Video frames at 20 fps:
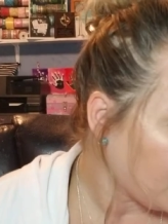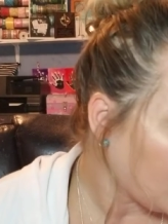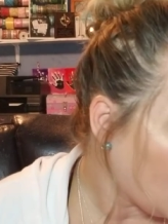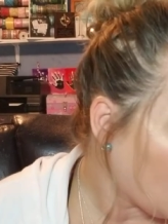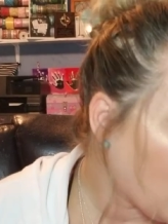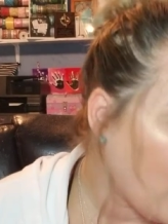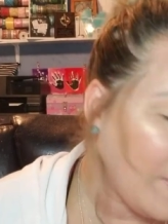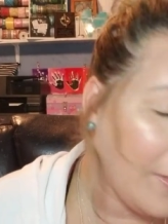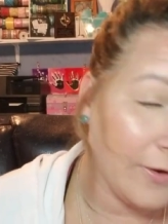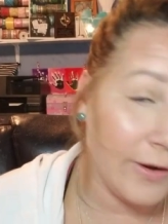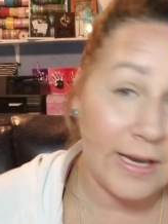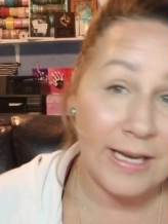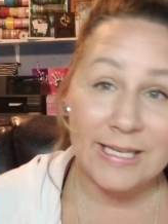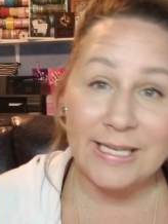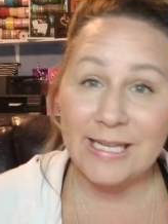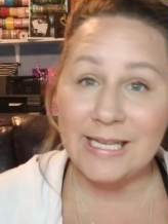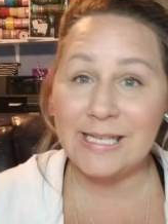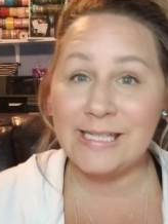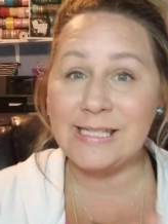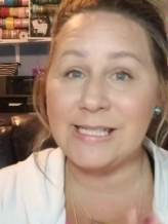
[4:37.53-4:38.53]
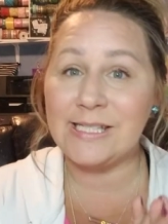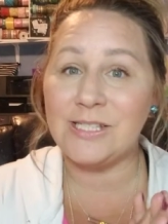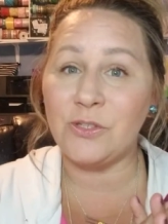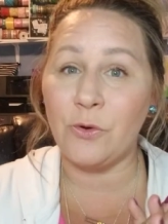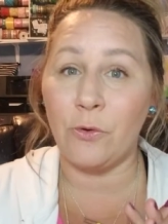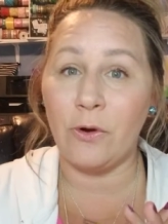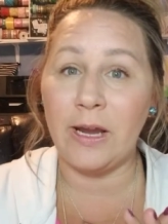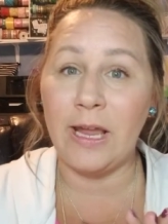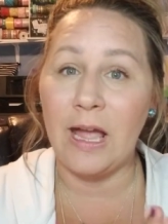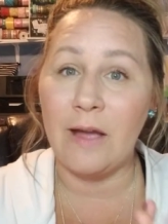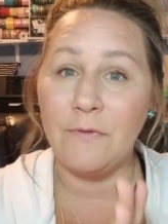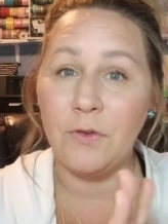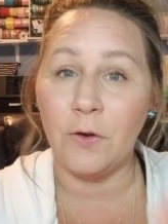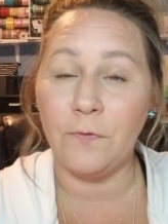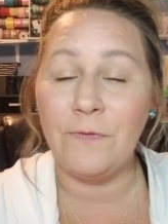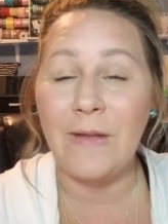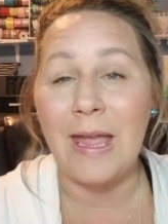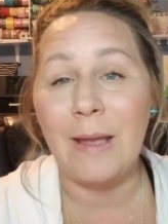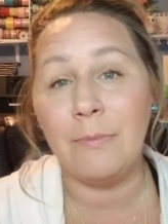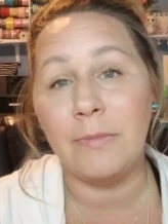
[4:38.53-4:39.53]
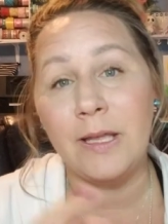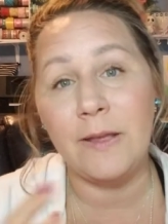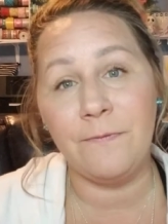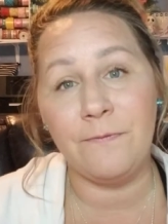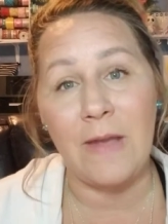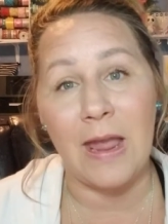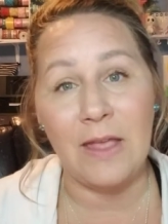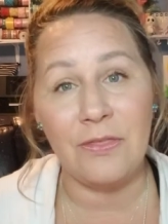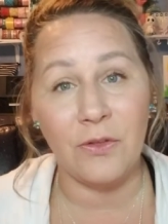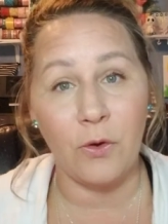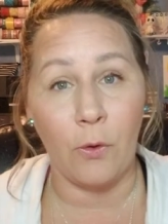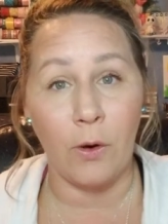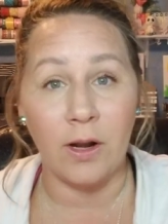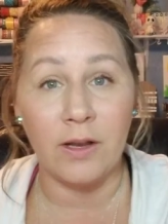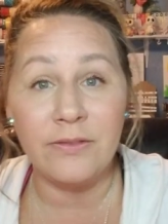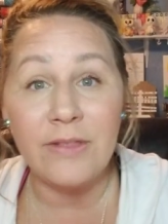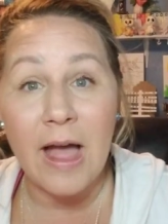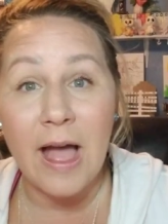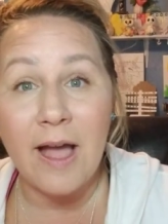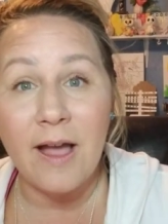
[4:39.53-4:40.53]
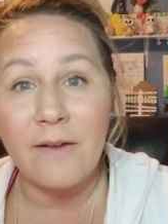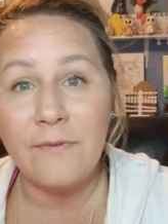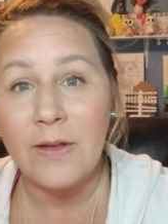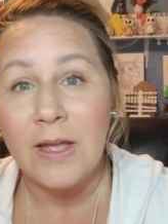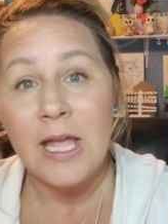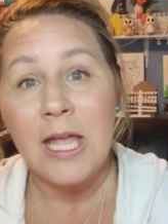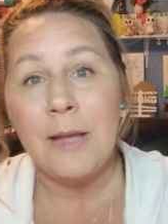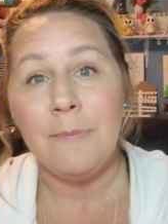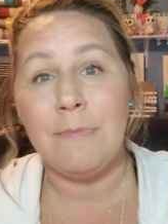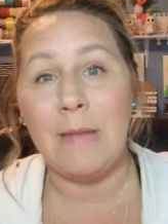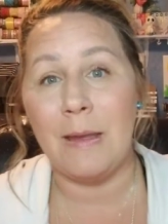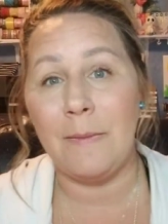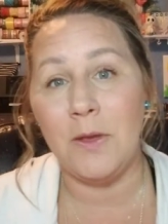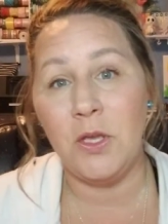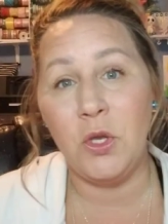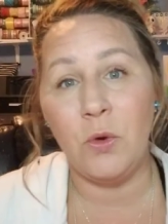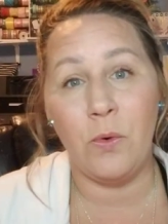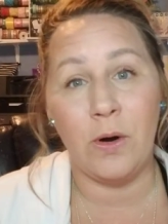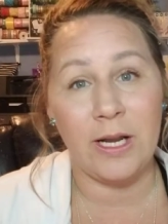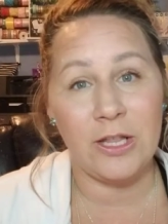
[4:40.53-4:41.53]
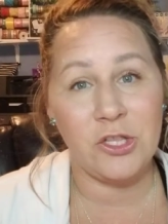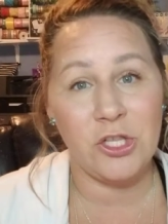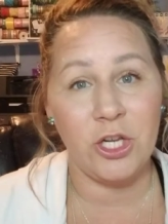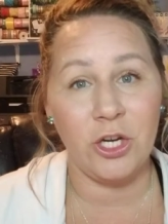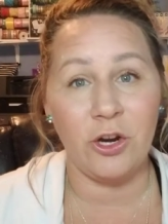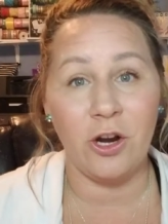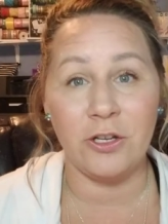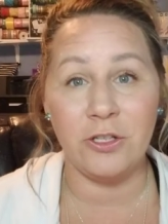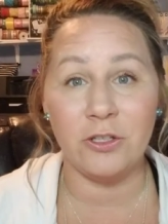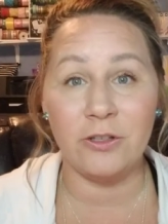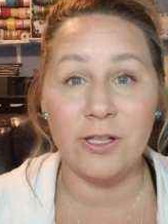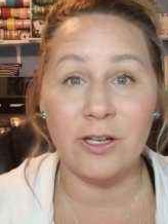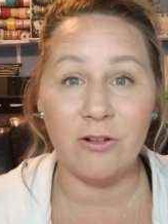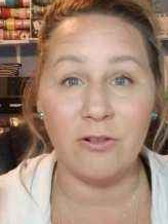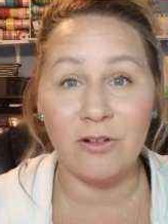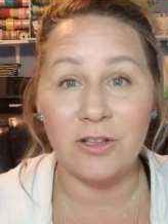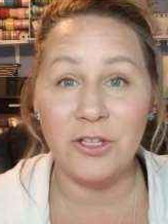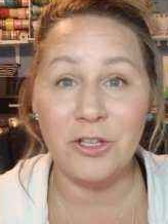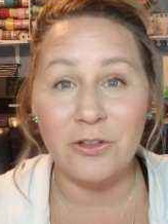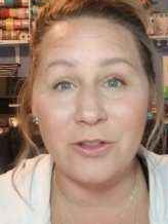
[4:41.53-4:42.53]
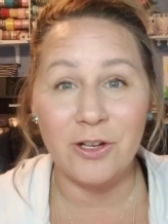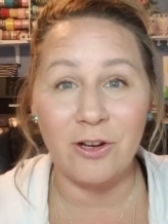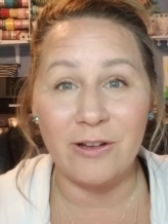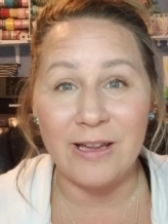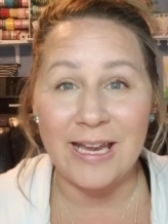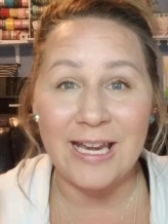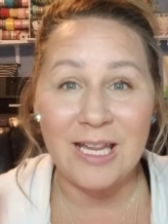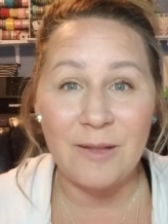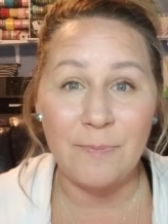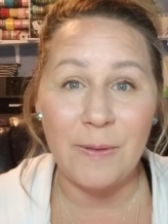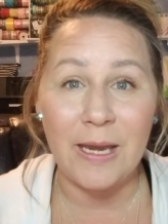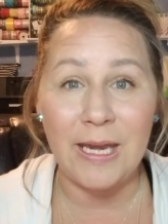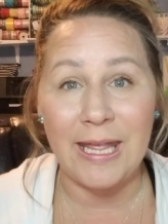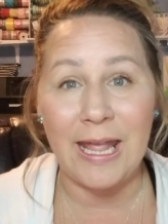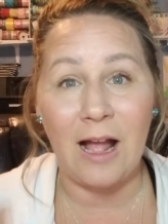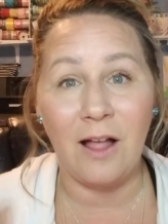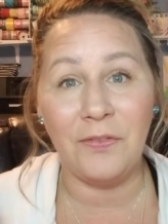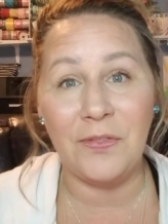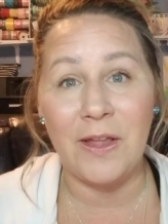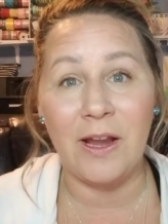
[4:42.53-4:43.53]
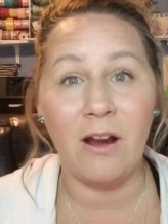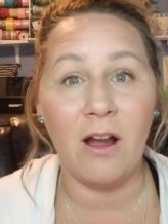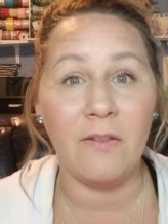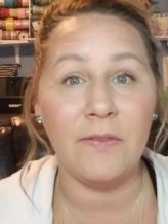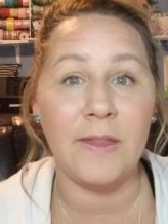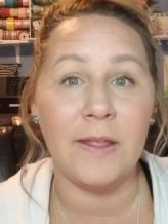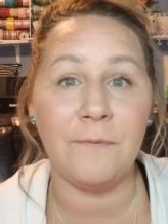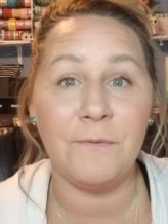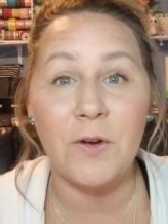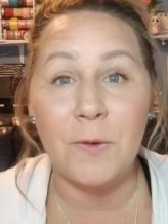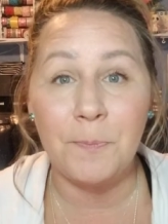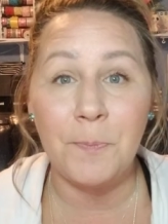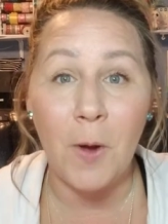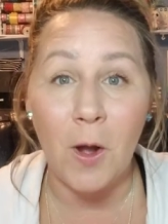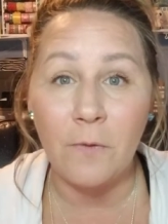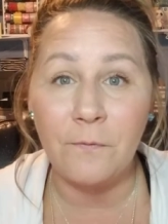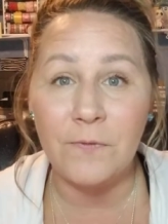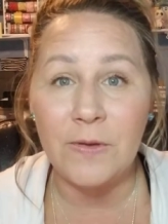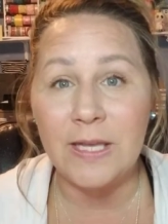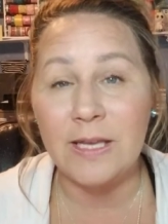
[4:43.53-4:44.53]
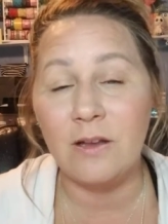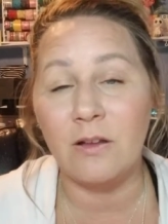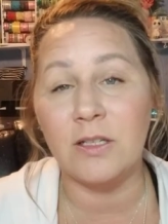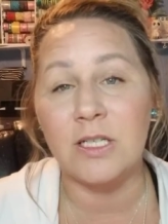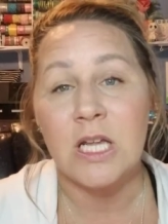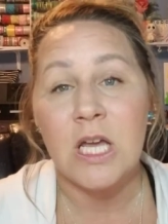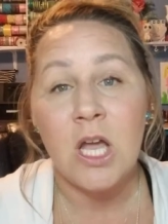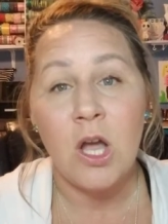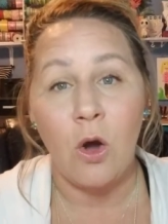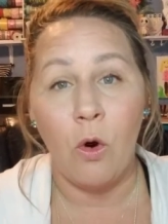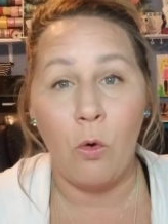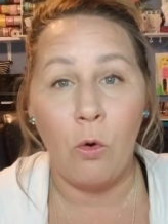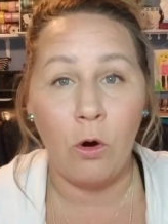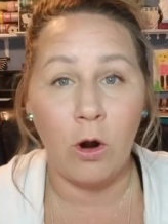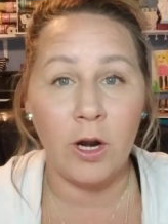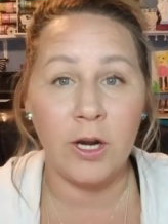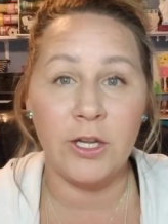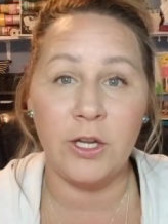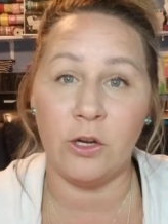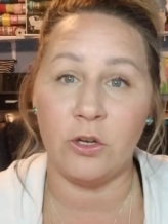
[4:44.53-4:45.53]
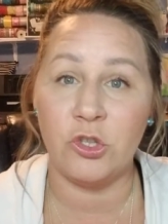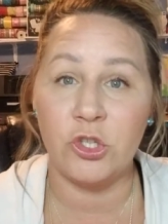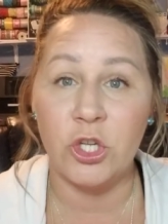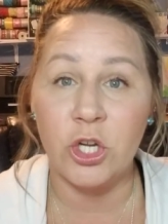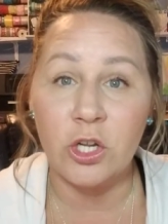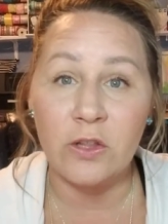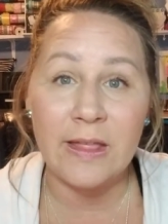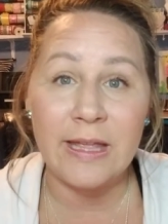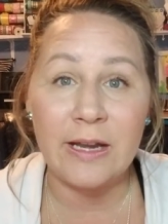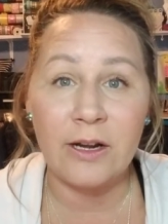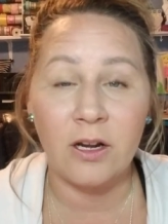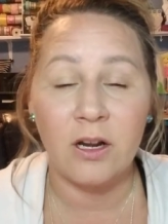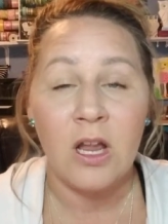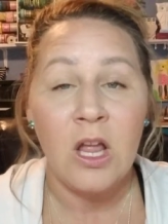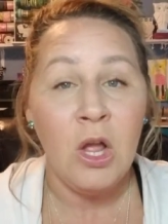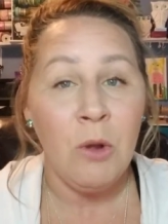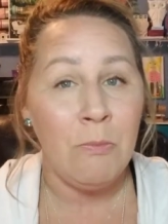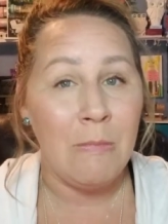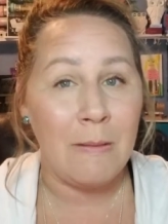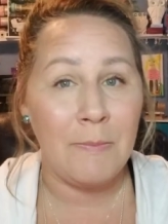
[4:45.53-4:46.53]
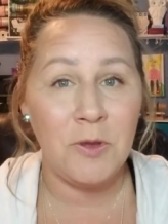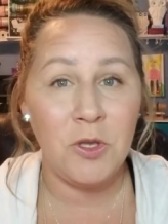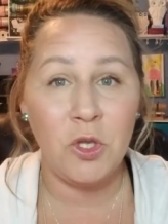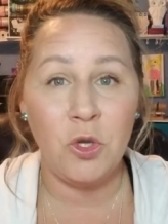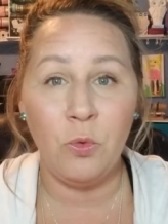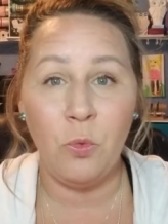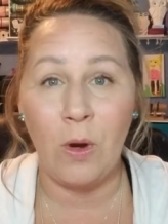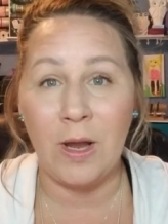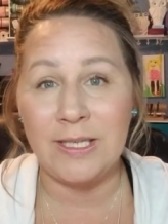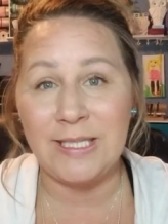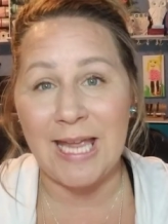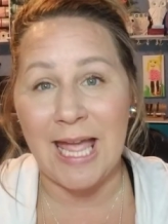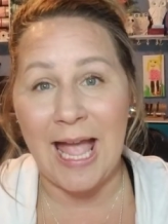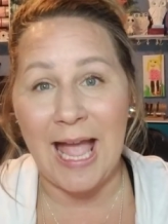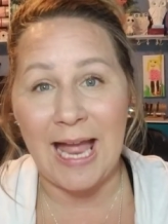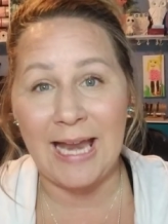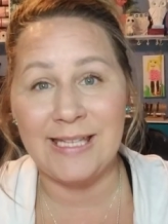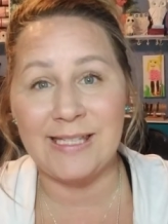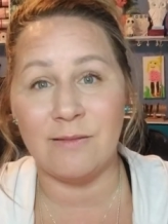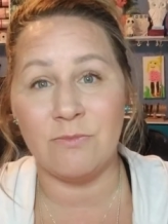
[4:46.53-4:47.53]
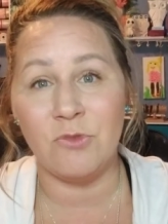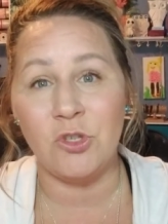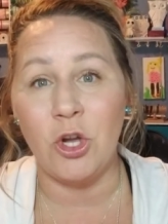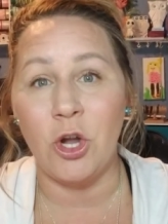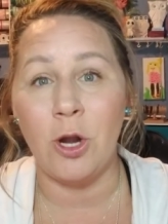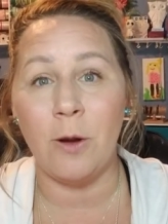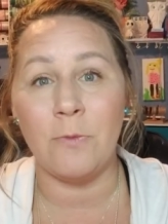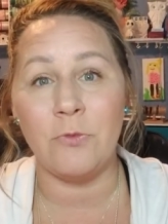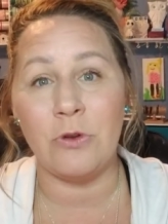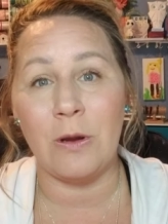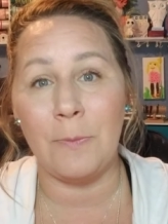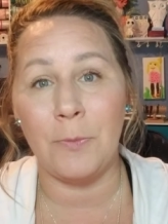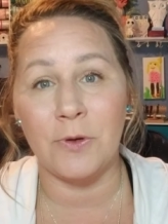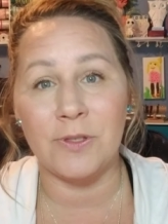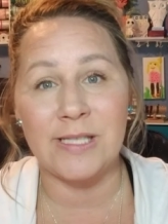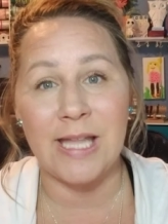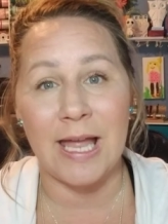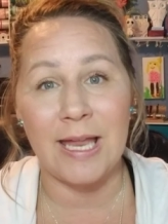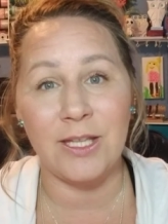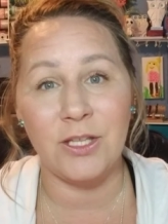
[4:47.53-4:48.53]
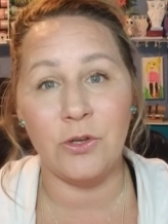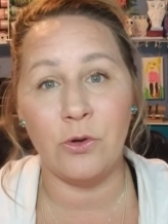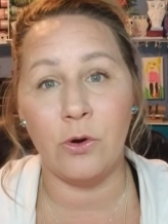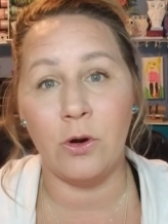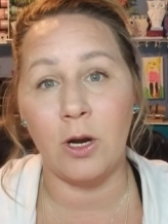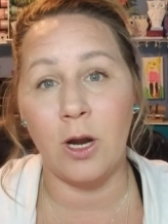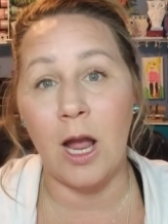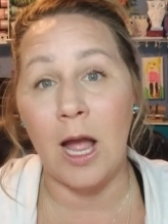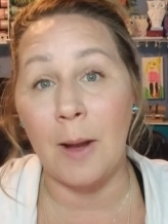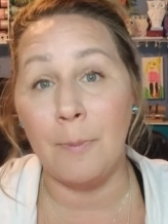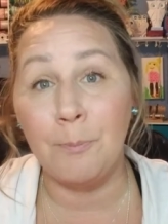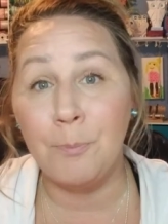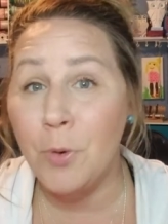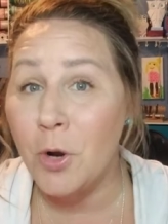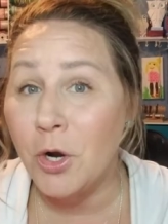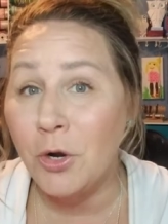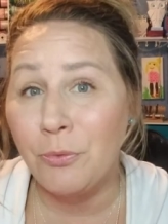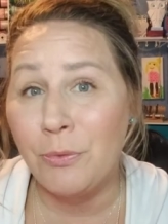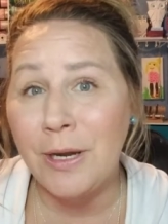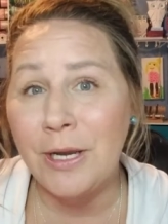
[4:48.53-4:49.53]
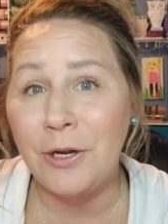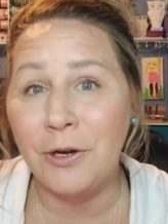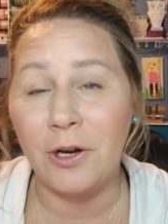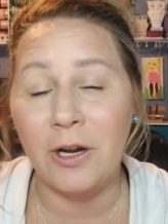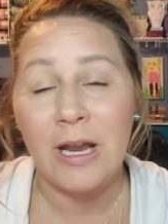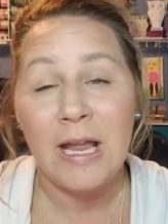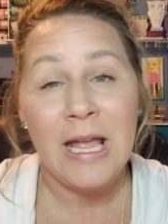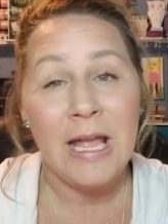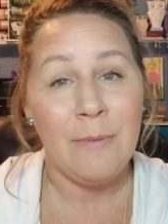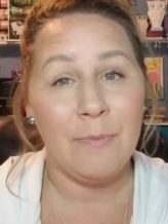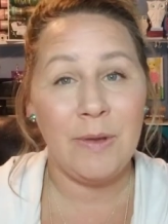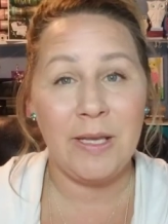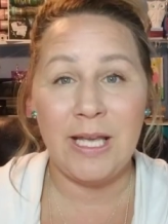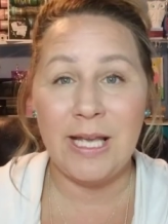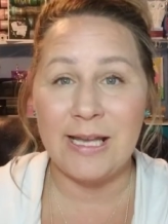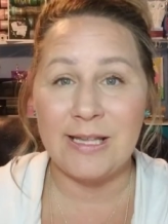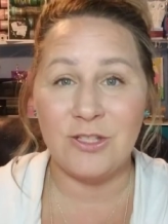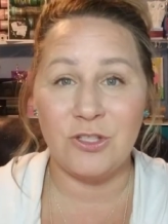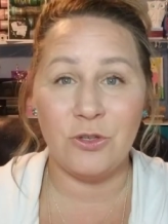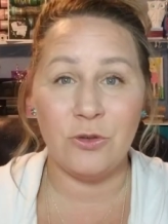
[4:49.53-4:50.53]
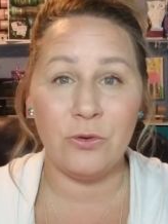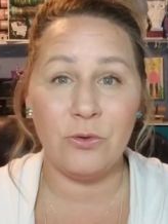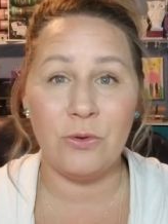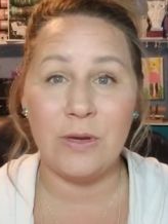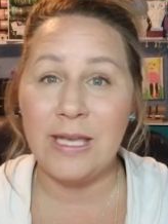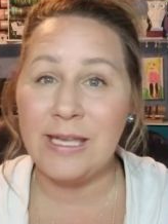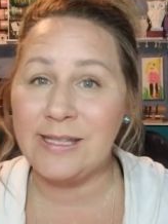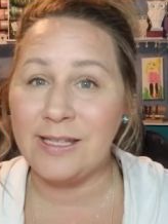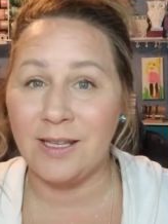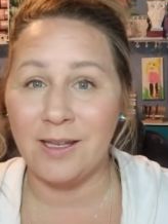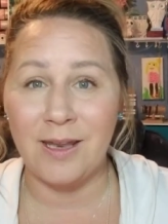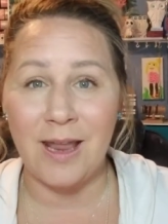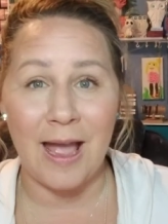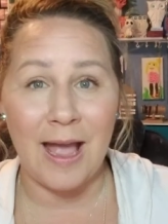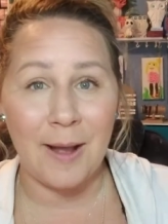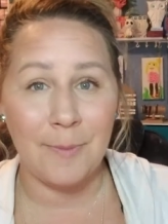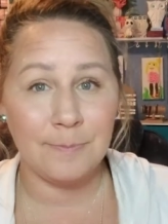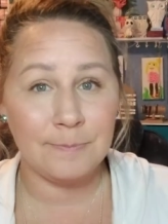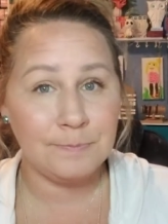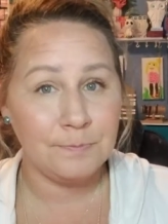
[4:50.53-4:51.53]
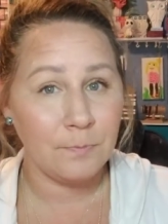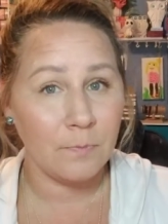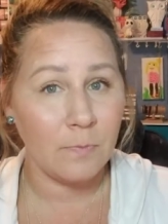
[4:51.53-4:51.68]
Whether it is the story of your family, faith, or love, maybe you want to cheer on your little your little itty bitty out there on the football field, or your cheerleader. Maybe you want to add some charm to represent your uh, book reader because you he's in um,